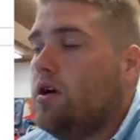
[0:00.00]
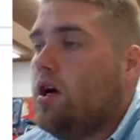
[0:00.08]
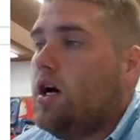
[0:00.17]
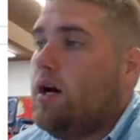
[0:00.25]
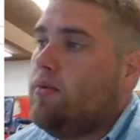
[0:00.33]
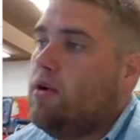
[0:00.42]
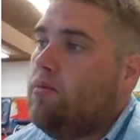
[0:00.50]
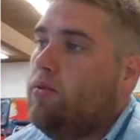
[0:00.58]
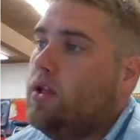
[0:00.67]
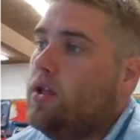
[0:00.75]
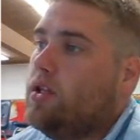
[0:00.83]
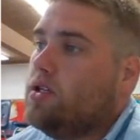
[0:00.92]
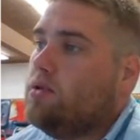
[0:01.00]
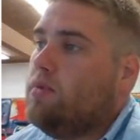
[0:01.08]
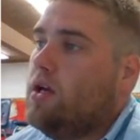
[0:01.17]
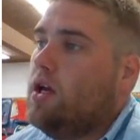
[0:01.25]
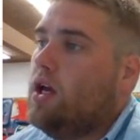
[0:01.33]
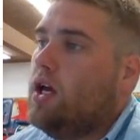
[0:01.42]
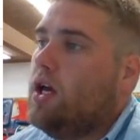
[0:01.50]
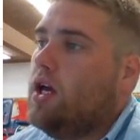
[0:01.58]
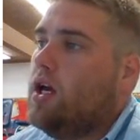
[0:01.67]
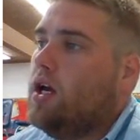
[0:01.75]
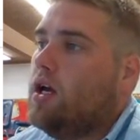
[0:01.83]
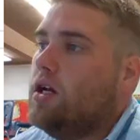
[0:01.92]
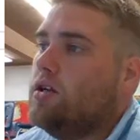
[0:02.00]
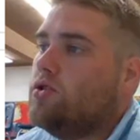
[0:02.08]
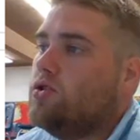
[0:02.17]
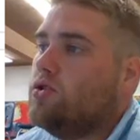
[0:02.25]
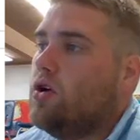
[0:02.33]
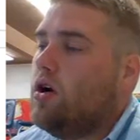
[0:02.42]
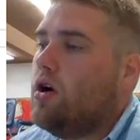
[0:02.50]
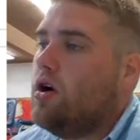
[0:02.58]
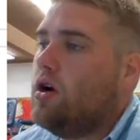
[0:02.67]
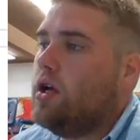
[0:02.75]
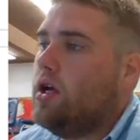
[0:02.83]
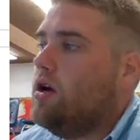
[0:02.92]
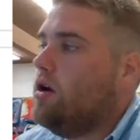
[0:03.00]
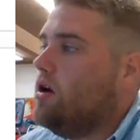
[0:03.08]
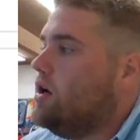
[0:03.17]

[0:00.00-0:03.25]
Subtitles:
I'm going to put this big star here,